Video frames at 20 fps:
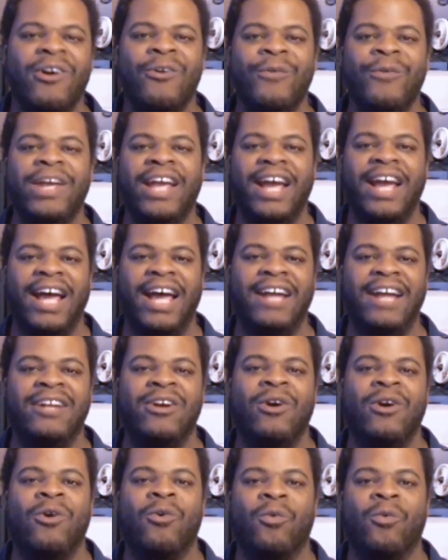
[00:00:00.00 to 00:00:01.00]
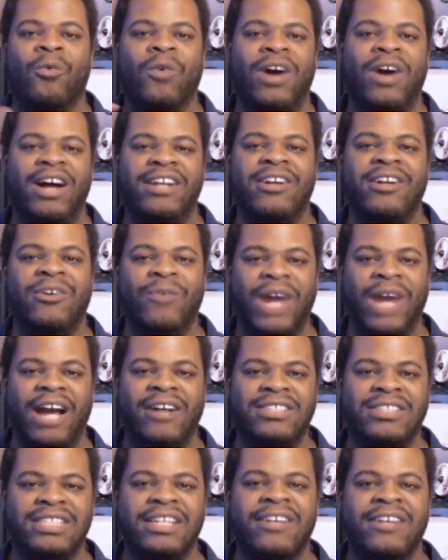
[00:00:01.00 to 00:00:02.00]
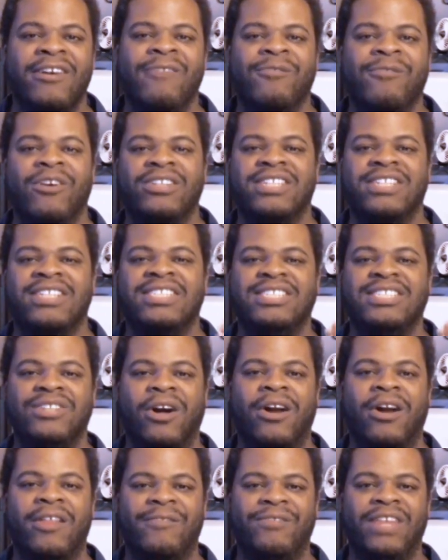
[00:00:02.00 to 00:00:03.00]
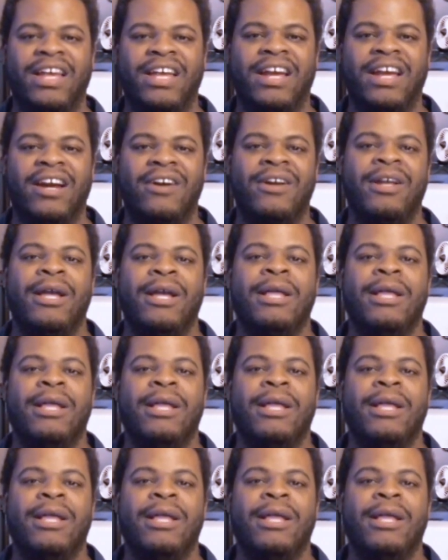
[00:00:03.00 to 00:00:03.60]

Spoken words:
we had Ronda Rousey versus Charlotte Flair,